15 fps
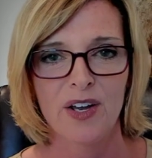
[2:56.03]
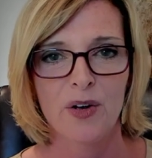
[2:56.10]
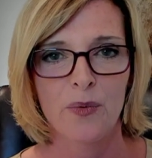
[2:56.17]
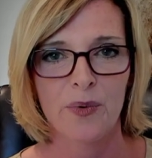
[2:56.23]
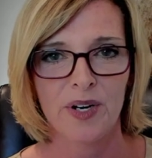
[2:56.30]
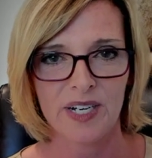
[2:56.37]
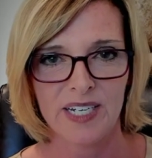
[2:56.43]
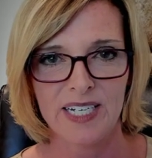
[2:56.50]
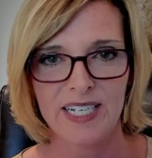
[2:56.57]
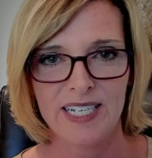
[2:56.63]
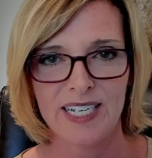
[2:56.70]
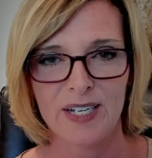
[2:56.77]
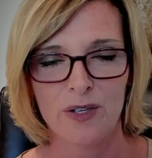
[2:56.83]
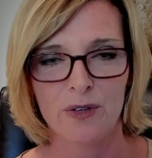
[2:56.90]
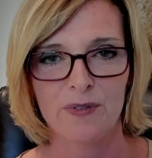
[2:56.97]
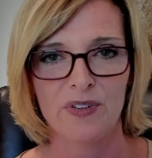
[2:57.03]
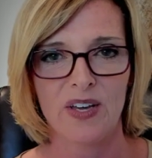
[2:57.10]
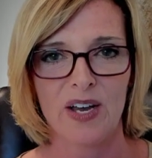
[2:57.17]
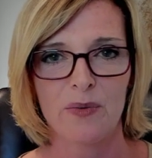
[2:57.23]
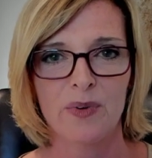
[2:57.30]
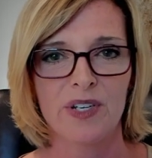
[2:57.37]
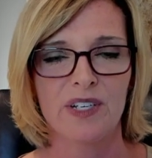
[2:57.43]
we're going to need to get over
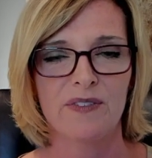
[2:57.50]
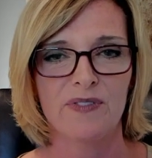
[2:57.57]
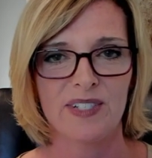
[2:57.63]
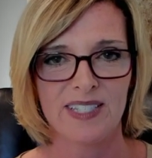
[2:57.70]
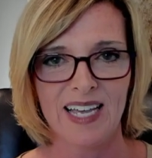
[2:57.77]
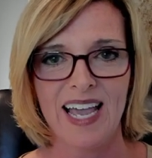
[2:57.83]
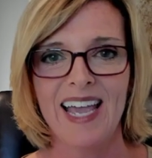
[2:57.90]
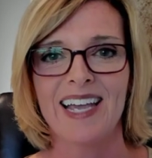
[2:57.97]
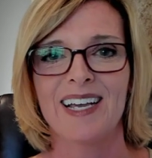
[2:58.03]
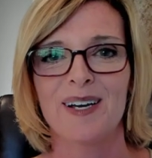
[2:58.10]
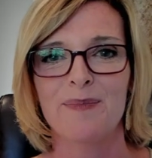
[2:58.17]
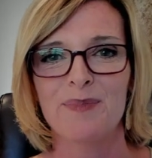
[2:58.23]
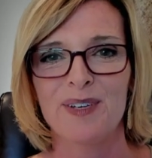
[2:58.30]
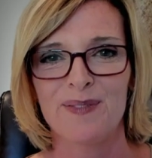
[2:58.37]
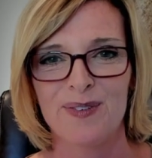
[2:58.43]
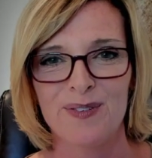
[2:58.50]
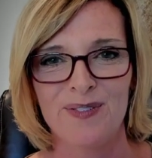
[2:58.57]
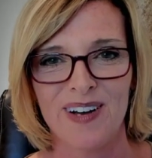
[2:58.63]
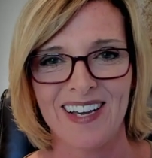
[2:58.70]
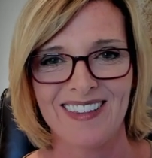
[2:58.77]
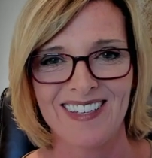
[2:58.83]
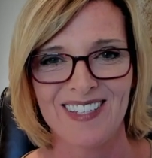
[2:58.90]
that one if it's a hangup, if you
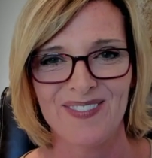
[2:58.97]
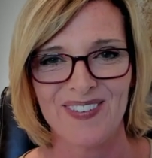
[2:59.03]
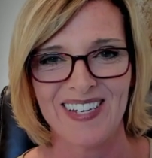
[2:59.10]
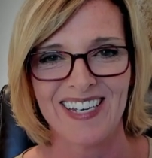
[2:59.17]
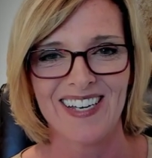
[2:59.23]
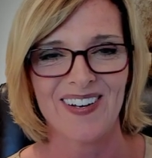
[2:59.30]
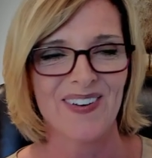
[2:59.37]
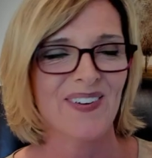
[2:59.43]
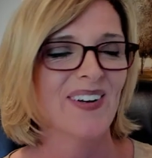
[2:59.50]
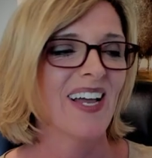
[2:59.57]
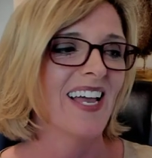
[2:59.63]
find this video,